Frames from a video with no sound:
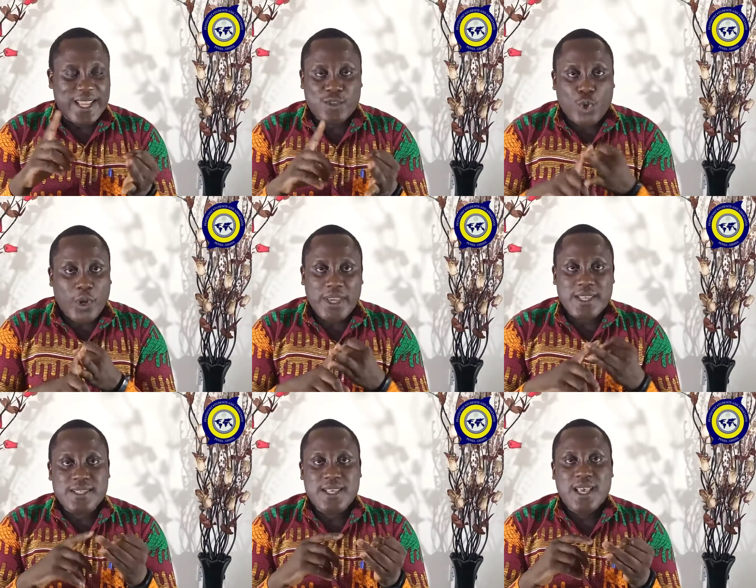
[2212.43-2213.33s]
the
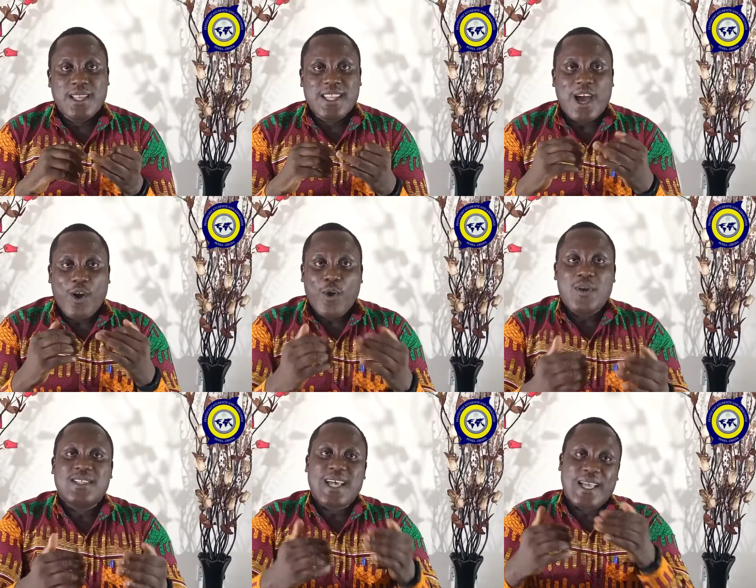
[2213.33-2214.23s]
toys, they are
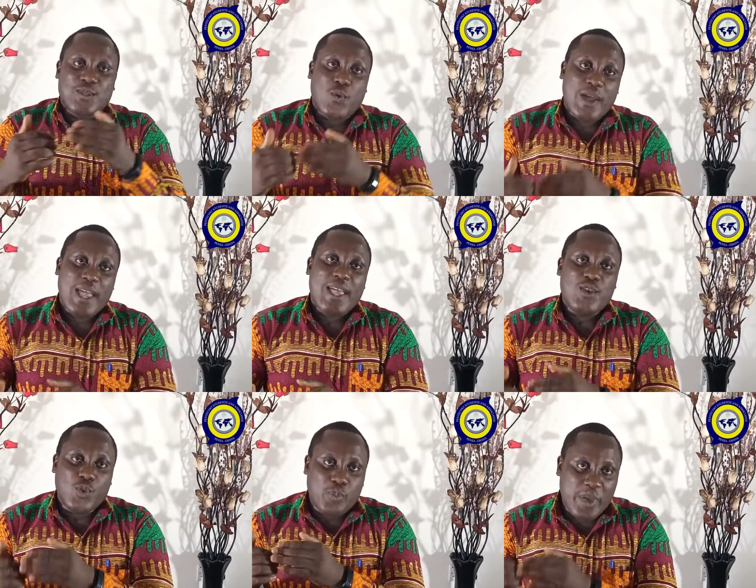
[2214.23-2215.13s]
always at where
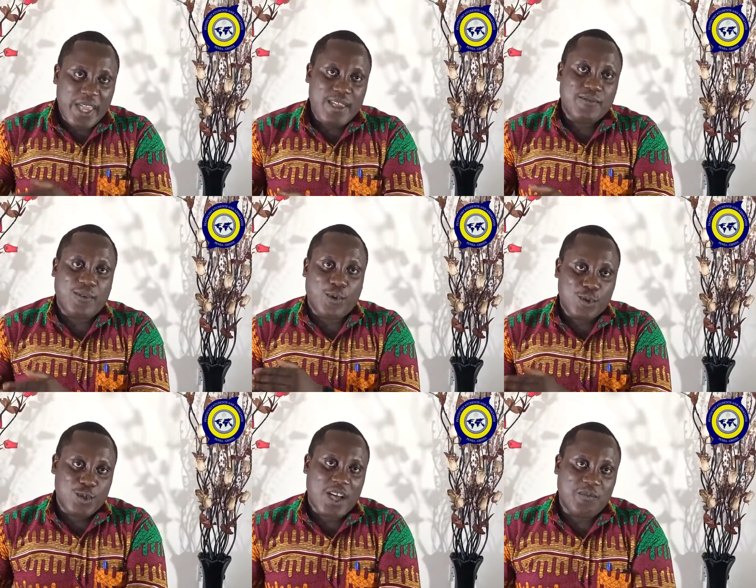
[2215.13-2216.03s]
you pay for
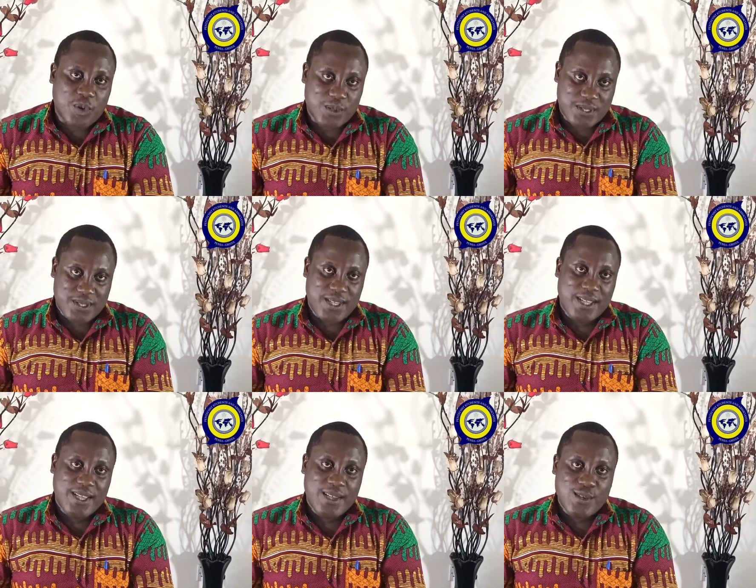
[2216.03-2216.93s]
what you have bought.
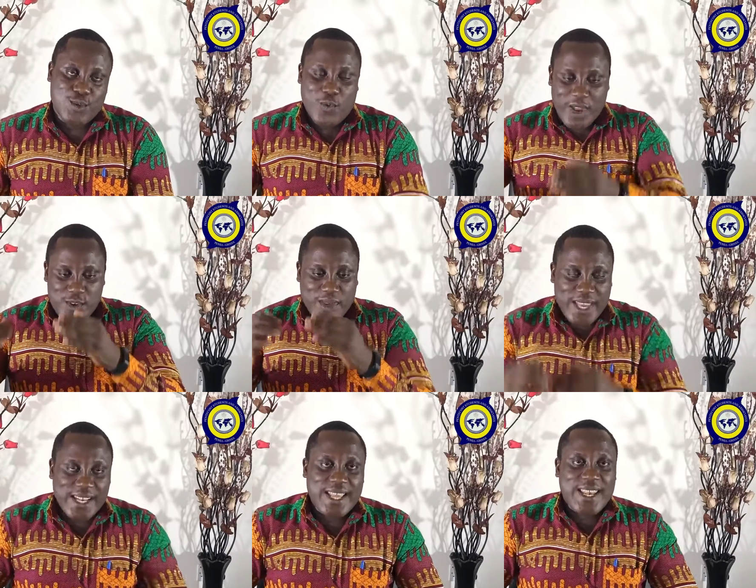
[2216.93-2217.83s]
So when you
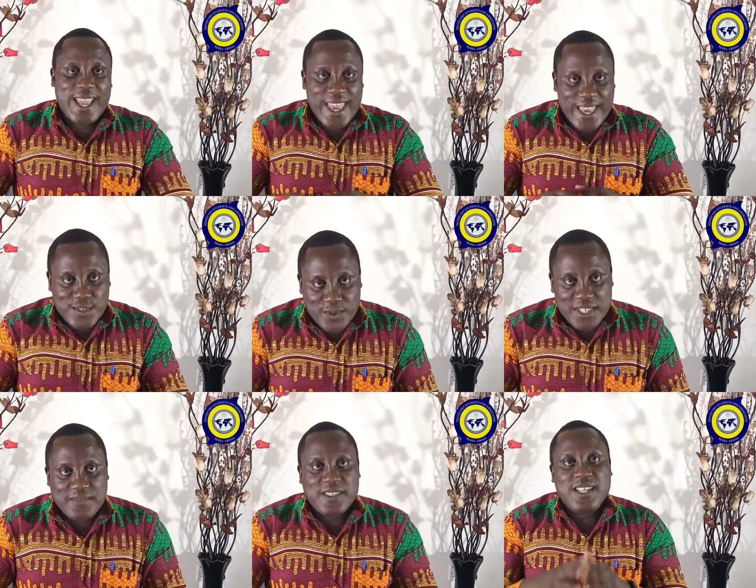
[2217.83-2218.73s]
get there, the kids will
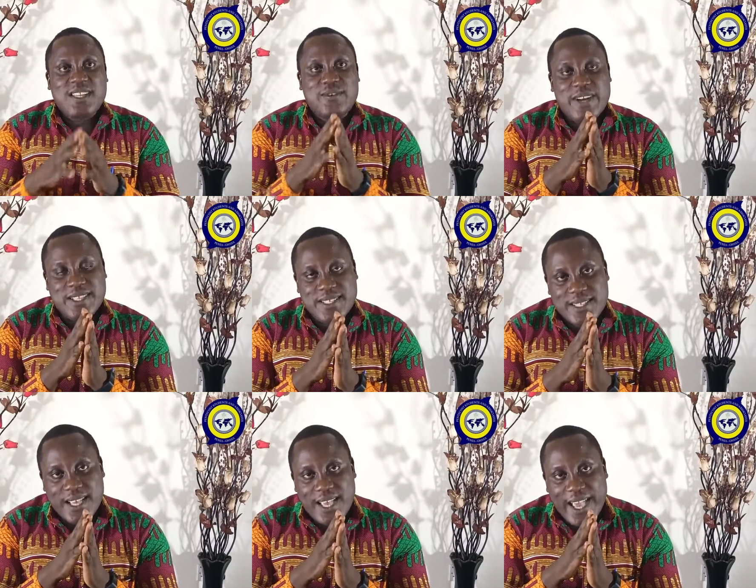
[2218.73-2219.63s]
definitely
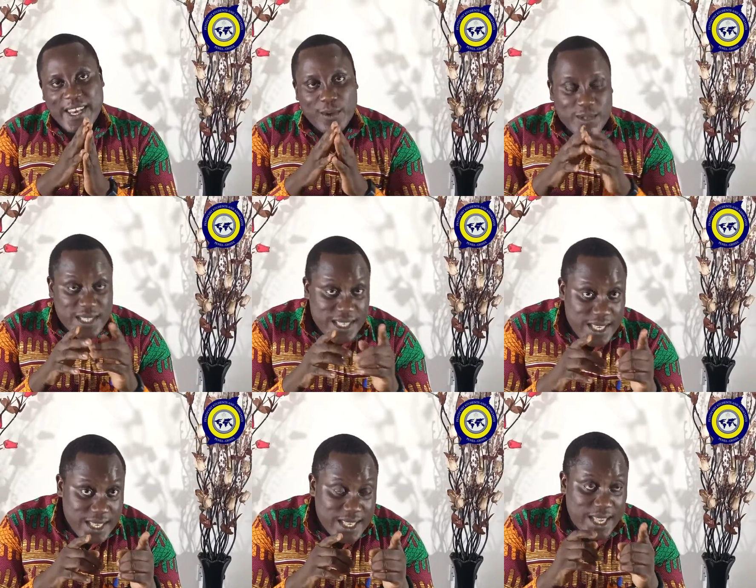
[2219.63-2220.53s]
rest, and they will
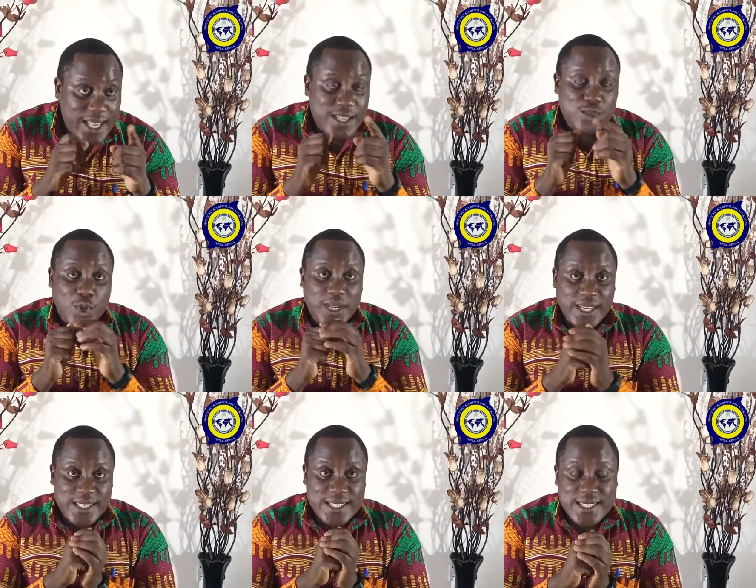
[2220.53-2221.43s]
see
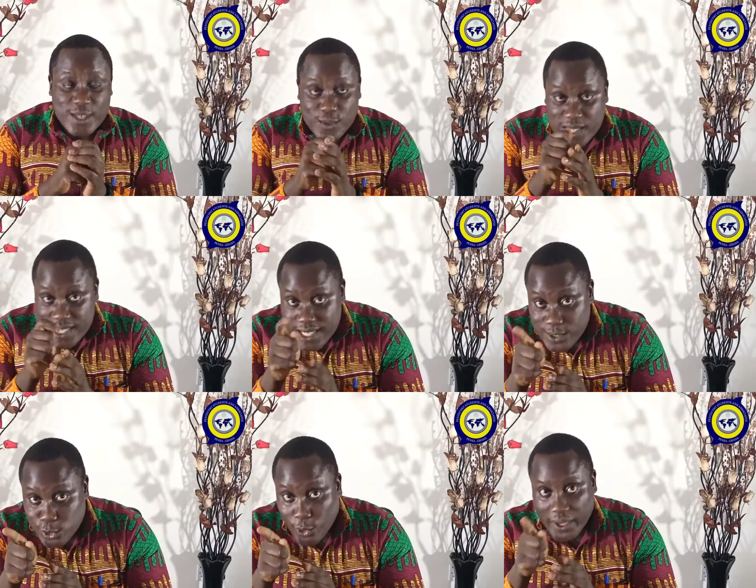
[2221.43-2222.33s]
chocolate, they will
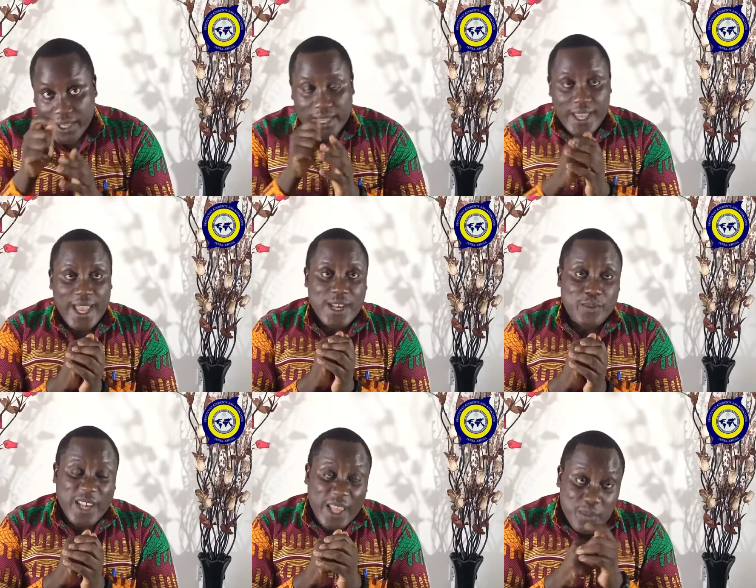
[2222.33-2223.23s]
see toy, and
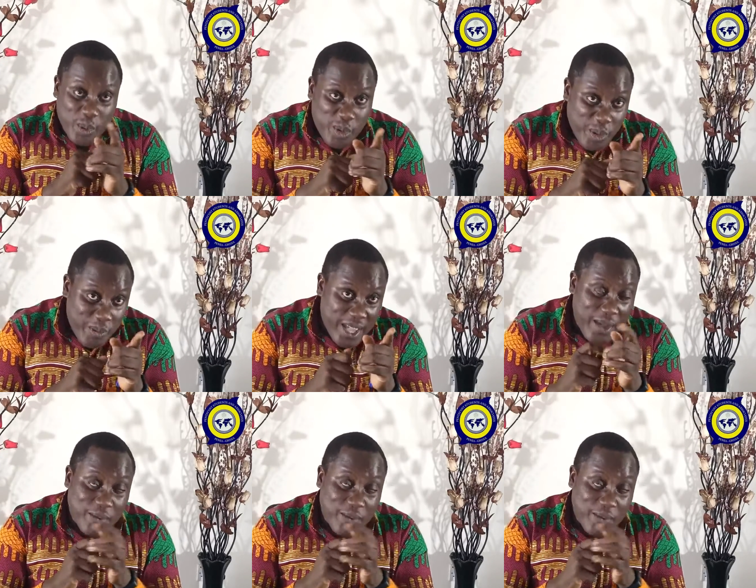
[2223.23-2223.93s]
they'll be like, mommy,